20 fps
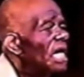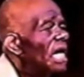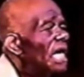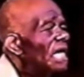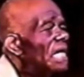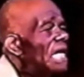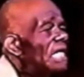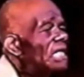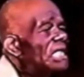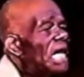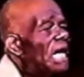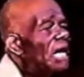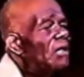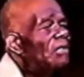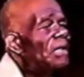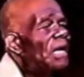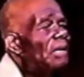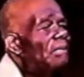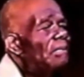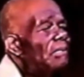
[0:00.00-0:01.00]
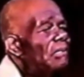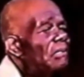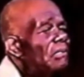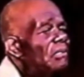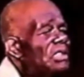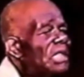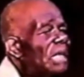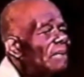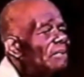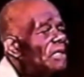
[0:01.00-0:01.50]
And they tell them
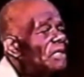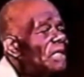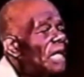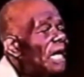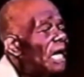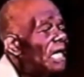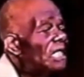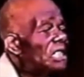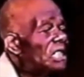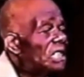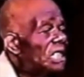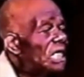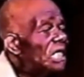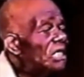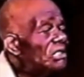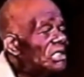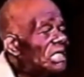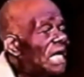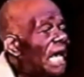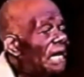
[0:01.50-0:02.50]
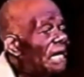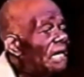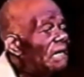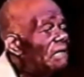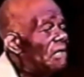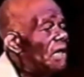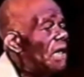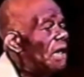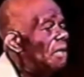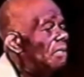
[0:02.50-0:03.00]
something they are still telling
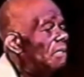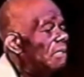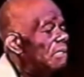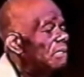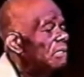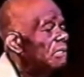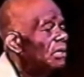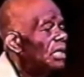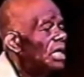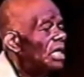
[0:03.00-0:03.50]
them,